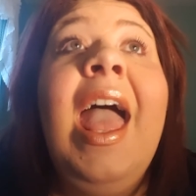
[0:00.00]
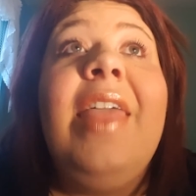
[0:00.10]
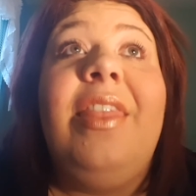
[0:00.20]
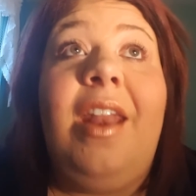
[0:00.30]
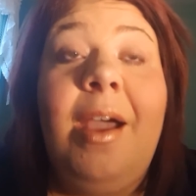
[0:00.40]

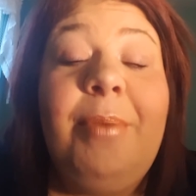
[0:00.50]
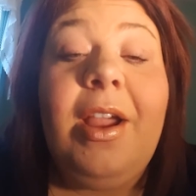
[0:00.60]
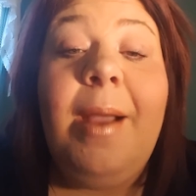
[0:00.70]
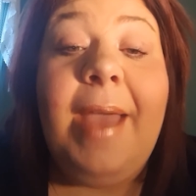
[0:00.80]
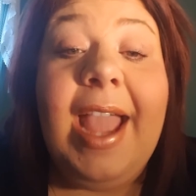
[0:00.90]
the number
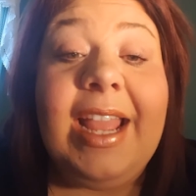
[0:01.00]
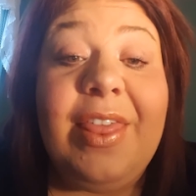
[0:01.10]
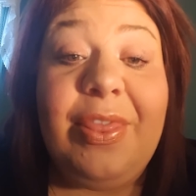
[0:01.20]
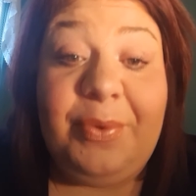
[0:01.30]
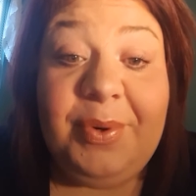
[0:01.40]
come back
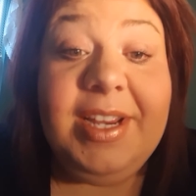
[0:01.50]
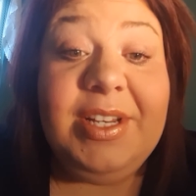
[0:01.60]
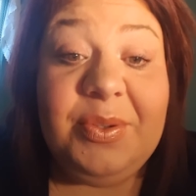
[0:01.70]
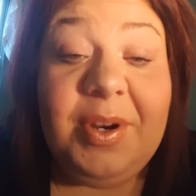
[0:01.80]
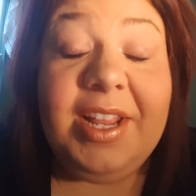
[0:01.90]
at
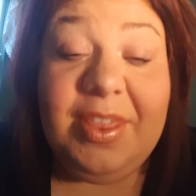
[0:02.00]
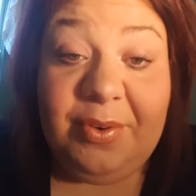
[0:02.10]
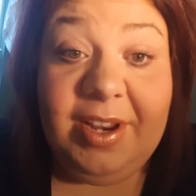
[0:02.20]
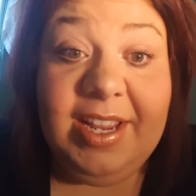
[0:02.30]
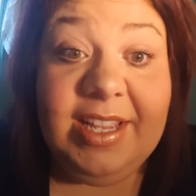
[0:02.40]

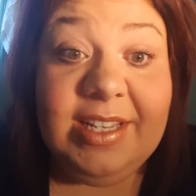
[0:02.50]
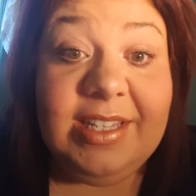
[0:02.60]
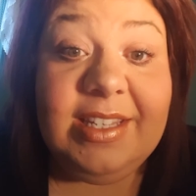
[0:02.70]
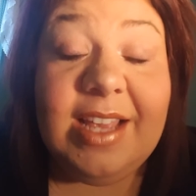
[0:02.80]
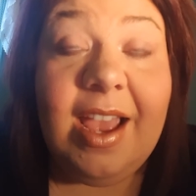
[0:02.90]
323.
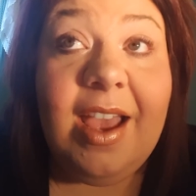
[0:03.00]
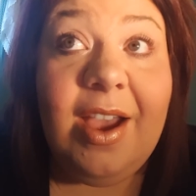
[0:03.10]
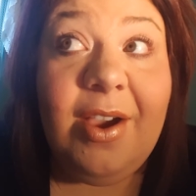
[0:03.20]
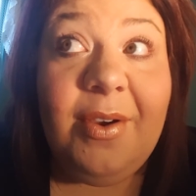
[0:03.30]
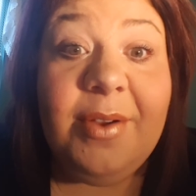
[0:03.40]

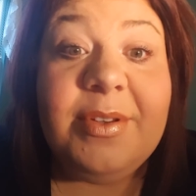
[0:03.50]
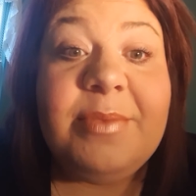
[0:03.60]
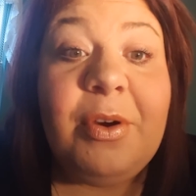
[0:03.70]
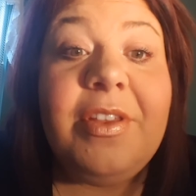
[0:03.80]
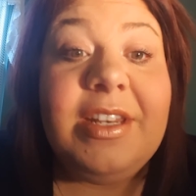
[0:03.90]
So it was
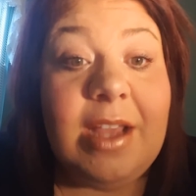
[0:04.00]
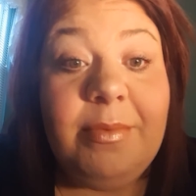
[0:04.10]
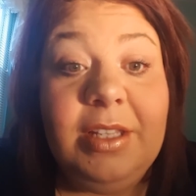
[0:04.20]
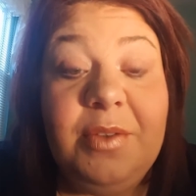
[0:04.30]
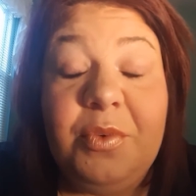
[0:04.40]
more than
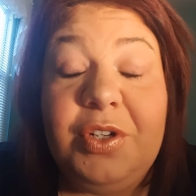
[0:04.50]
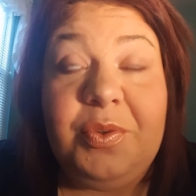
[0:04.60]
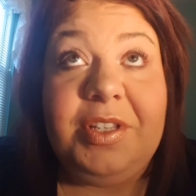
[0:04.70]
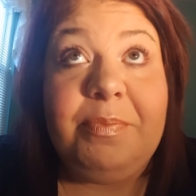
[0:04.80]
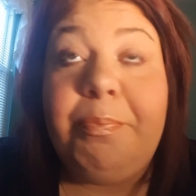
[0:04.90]
doubling, which
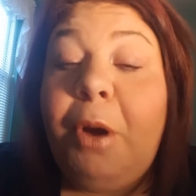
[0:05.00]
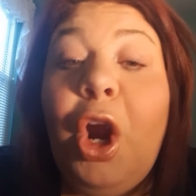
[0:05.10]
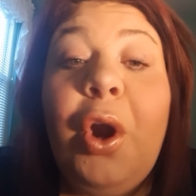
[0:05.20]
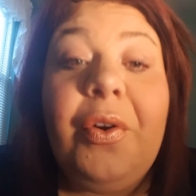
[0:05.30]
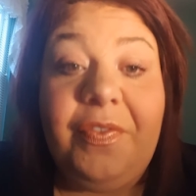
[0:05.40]
was
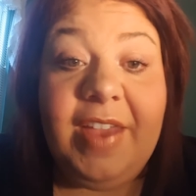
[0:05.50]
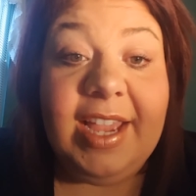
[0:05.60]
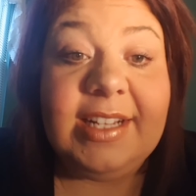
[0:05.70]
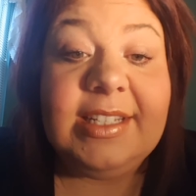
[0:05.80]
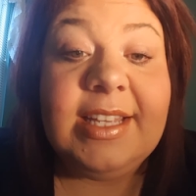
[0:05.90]

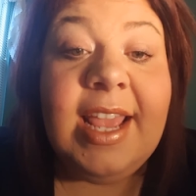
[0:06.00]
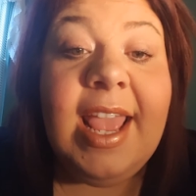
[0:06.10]
perfect.